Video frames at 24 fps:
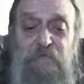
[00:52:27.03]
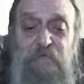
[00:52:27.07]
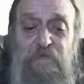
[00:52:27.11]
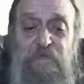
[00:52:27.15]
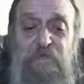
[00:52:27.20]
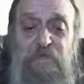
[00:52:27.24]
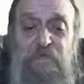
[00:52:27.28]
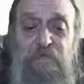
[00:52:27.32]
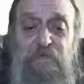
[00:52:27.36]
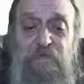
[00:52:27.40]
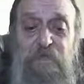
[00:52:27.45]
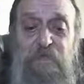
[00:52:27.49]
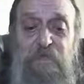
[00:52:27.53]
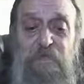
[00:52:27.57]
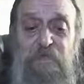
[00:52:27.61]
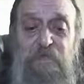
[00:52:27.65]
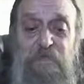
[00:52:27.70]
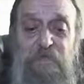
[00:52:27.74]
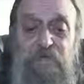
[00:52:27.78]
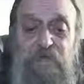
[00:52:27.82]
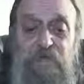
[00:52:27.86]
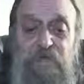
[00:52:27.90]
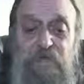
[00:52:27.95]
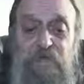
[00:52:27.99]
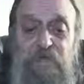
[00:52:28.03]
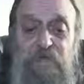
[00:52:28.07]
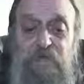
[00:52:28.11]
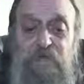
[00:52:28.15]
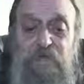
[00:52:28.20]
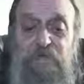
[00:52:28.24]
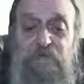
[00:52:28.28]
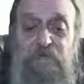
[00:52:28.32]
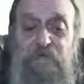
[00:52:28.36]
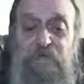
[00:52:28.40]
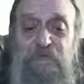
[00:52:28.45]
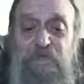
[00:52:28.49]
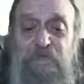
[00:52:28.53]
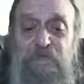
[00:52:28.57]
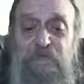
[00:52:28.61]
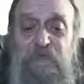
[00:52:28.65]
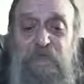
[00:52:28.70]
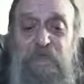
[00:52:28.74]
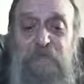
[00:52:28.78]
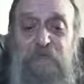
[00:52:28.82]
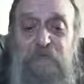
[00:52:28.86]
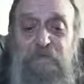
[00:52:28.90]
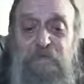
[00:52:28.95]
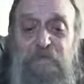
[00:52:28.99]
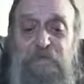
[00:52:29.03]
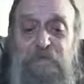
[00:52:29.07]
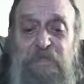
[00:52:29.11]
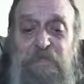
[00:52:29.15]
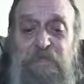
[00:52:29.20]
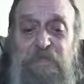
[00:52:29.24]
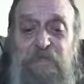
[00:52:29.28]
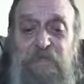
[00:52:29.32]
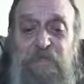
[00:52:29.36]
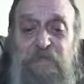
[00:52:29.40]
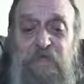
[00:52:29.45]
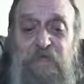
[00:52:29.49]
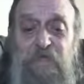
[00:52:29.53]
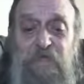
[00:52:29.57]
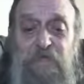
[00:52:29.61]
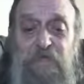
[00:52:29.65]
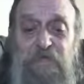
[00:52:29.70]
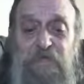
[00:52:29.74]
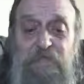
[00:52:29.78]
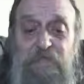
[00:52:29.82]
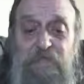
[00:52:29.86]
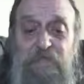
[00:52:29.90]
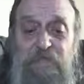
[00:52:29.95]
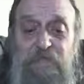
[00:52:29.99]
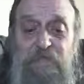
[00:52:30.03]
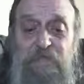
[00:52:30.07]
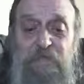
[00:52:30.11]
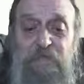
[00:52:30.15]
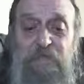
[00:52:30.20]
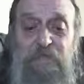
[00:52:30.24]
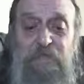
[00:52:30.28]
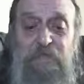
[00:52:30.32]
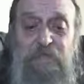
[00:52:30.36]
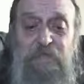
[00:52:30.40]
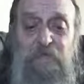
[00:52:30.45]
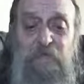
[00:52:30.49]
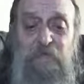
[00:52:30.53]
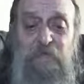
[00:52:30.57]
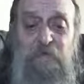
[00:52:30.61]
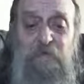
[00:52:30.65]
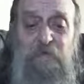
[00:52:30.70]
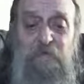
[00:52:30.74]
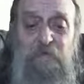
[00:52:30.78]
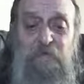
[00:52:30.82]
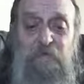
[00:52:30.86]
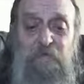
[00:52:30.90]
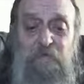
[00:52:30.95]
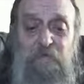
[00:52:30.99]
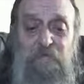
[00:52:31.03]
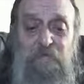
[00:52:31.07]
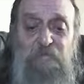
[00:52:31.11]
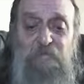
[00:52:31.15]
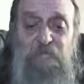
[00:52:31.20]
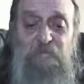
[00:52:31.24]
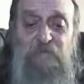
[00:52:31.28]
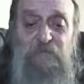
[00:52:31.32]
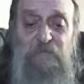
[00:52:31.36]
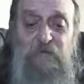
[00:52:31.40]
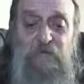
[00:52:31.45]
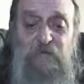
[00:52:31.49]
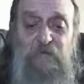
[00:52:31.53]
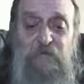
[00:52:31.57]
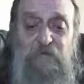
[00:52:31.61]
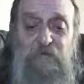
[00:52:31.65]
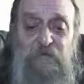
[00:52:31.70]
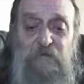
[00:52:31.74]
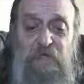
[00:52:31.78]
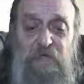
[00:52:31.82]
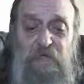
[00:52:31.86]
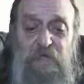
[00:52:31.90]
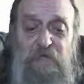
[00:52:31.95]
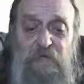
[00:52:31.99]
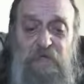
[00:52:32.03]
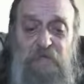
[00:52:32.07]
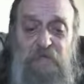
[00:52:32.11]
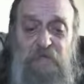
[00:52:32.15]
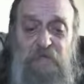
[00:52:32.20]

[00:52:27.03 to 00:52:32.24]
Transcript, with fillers: or both groups escaped destruction. Uh,